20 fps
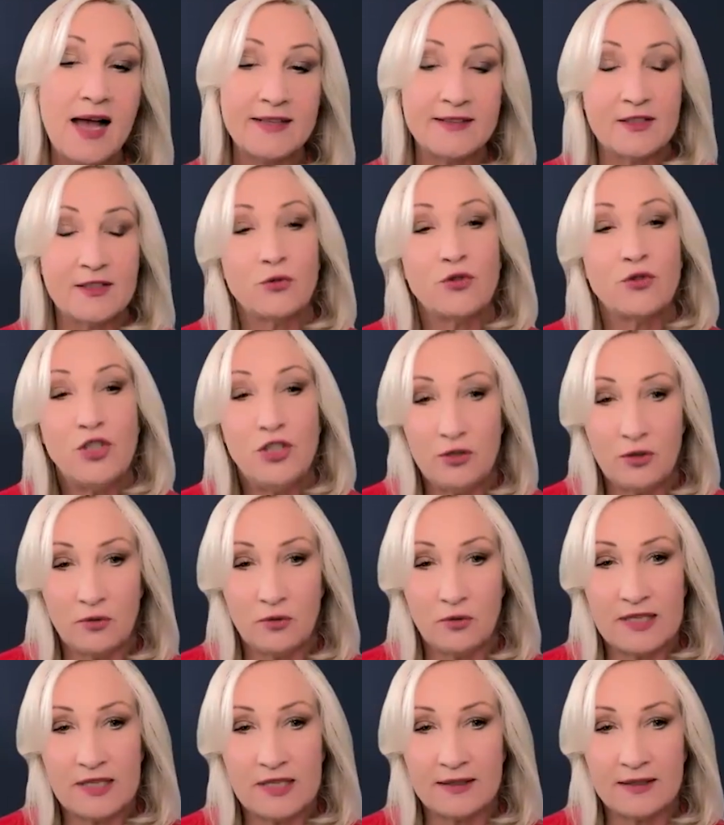And so she
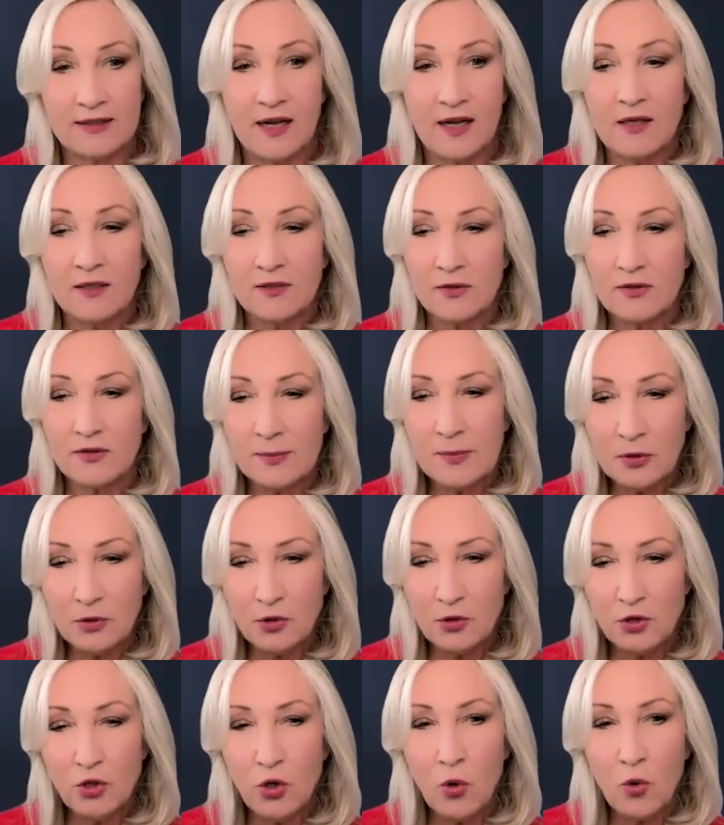knows that. So it's about